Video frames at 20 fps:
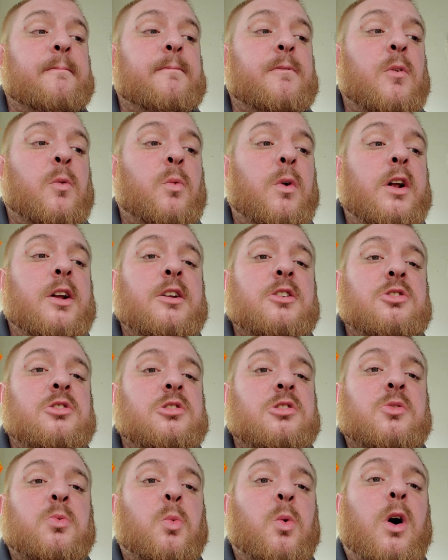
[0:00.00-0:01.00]
ready to
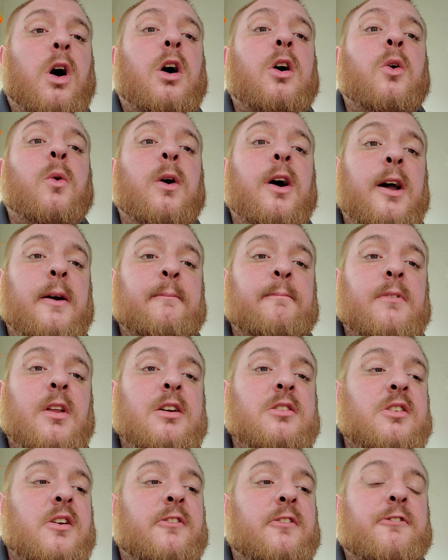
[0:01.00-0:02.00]
just walk away
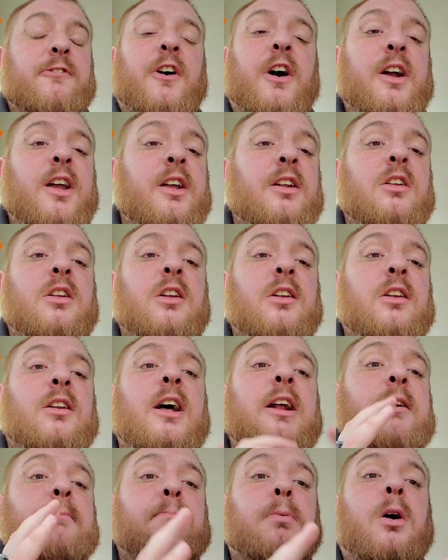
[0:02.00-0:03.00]
and say, fuck it,
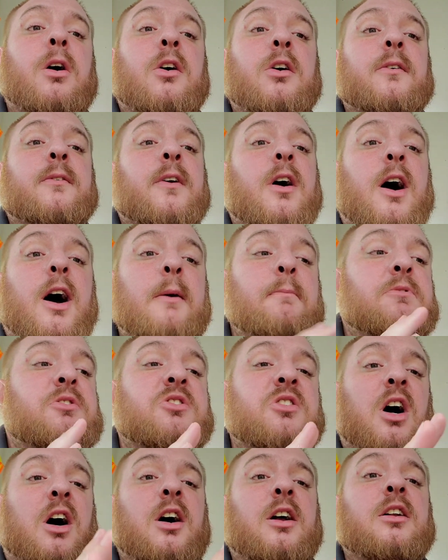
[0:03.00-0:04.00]
let it burn. I'm
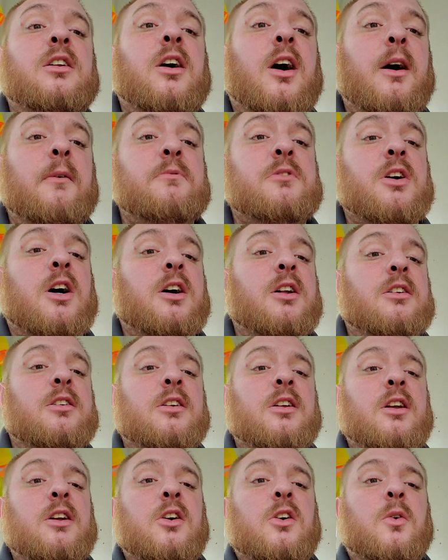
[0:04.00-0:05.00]
done. I'm done,
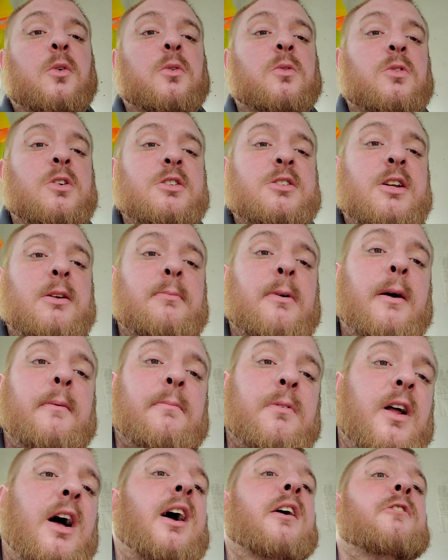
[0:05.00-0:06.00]
you know, risking my
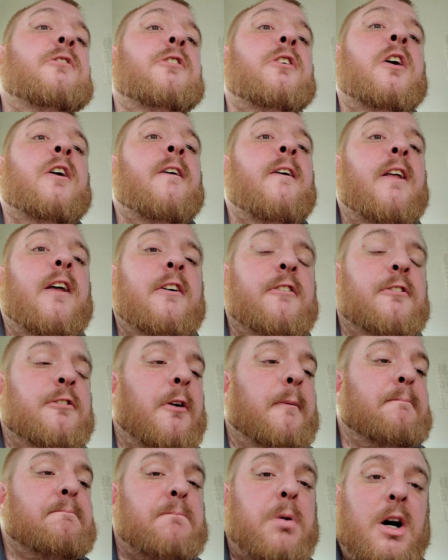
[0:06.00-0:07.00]
life for
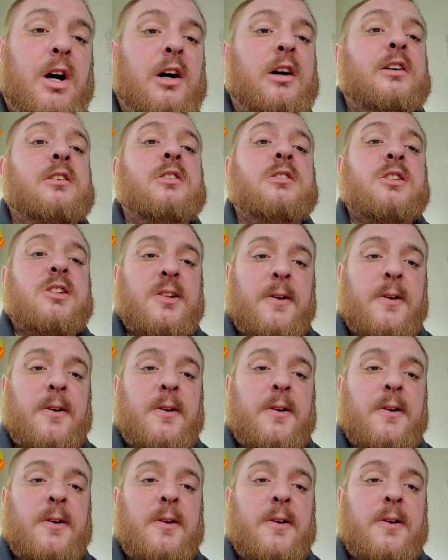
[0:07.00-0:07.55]
punks.